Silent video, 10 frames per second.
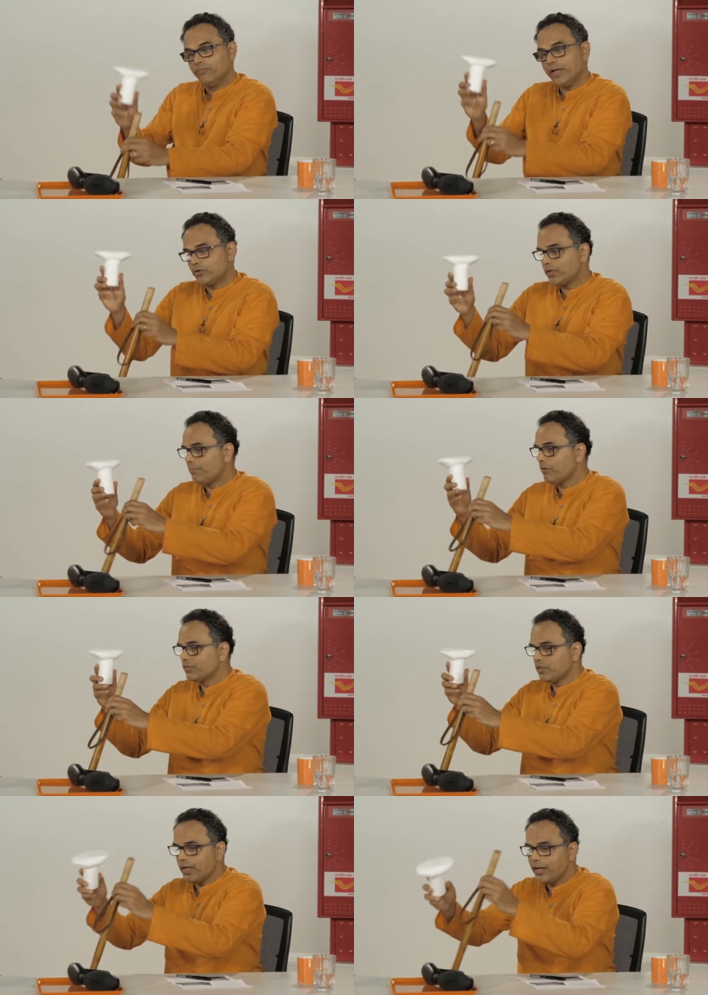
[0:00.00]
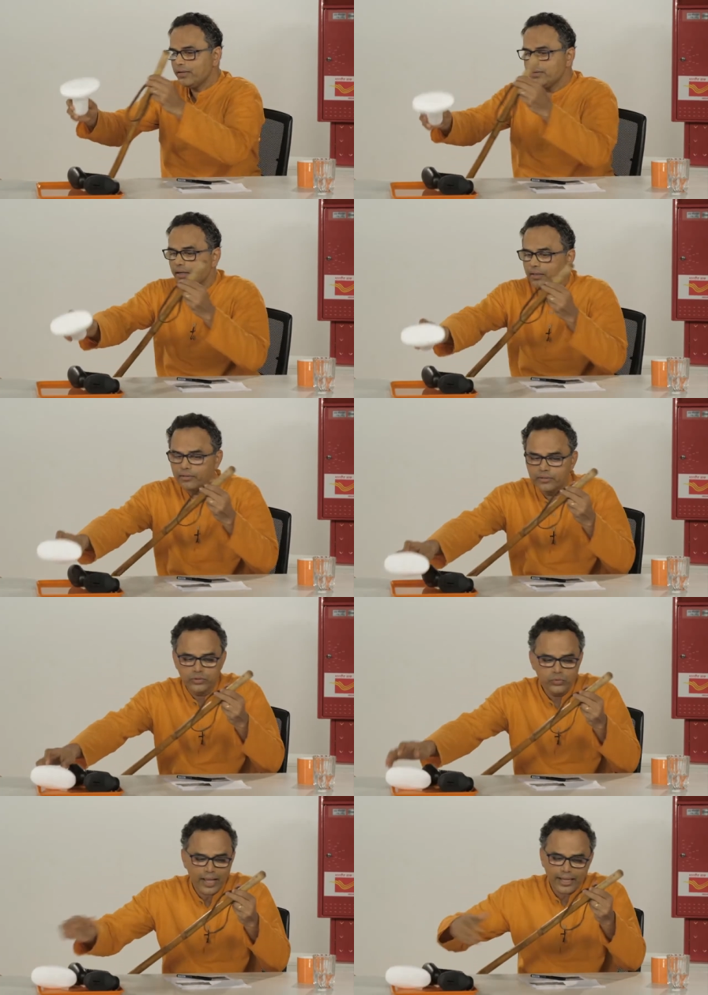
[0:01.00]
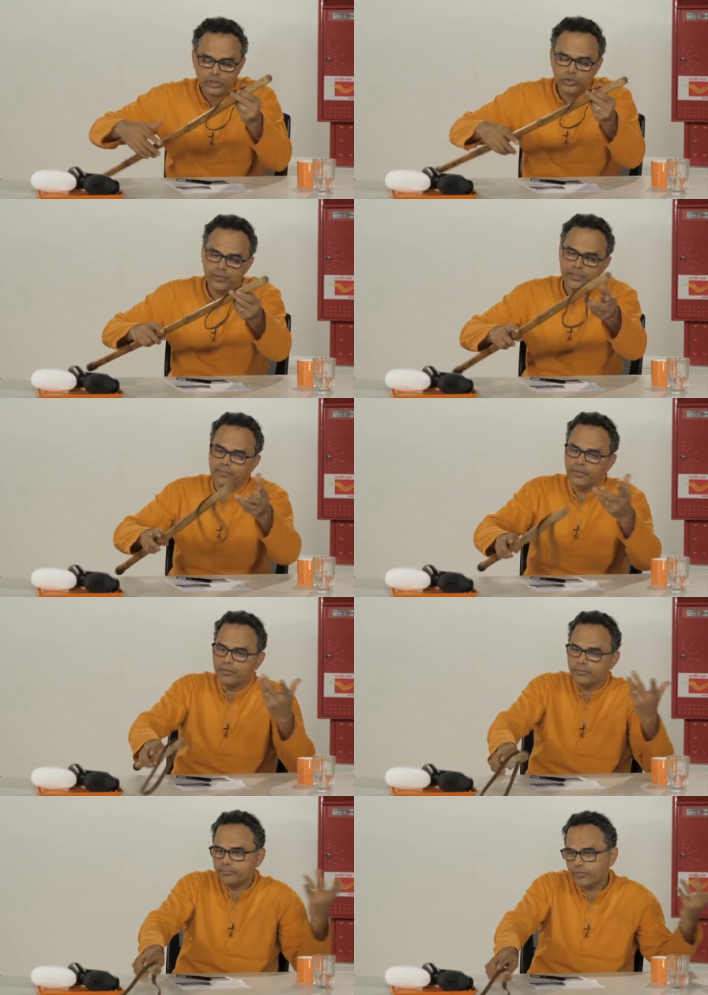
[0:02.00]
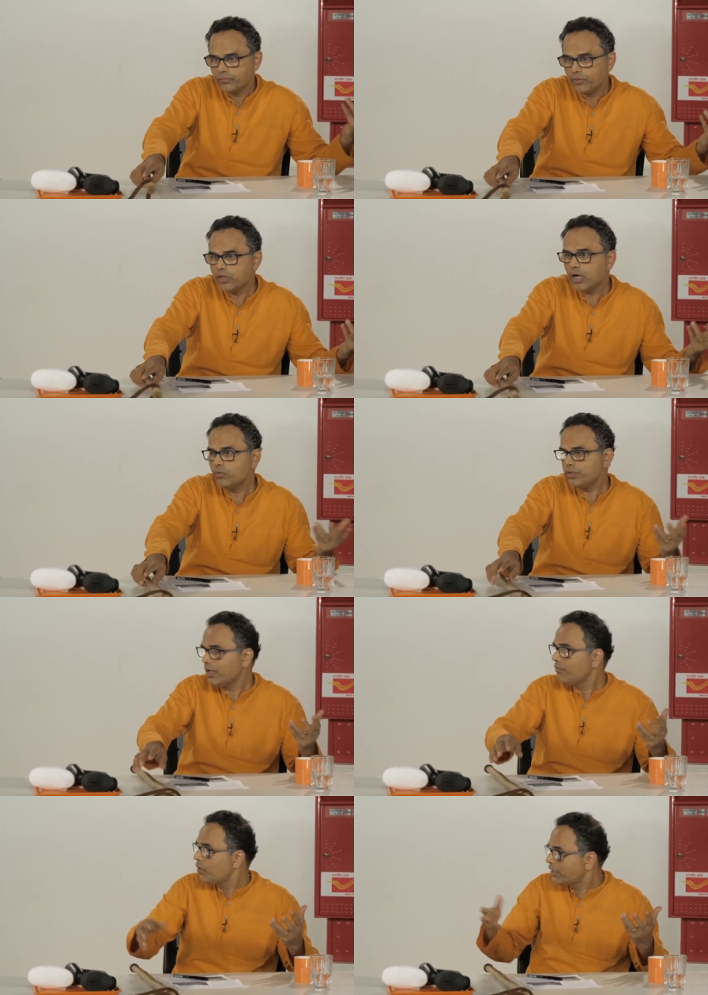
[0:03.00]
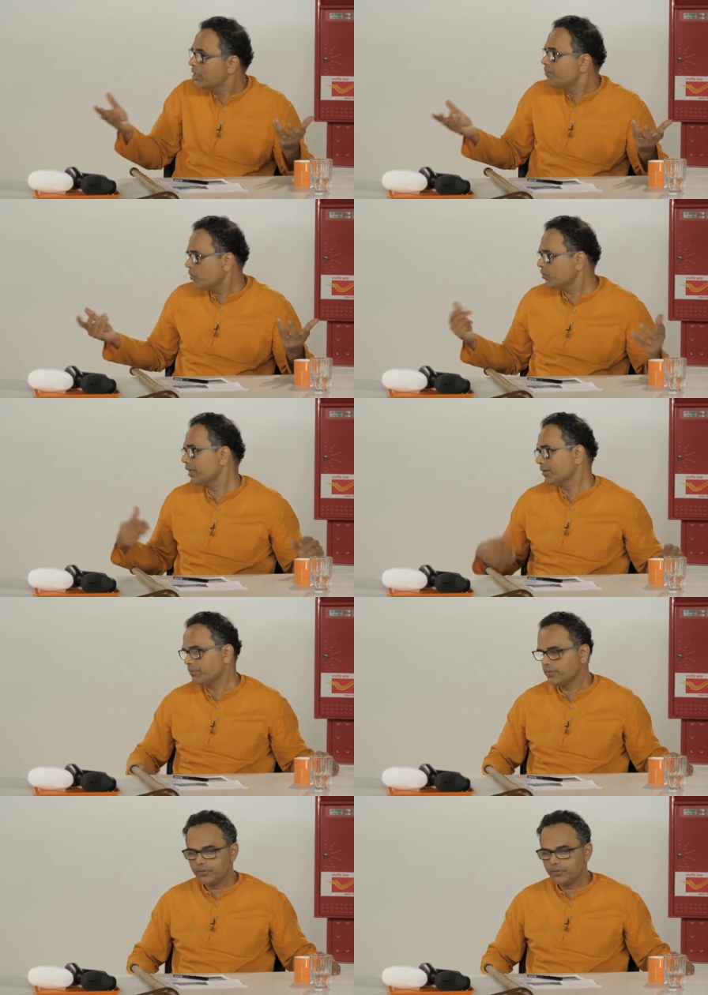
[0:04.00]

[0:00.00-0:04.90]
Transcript: We had to come up with an idea to actually work out a working prototype.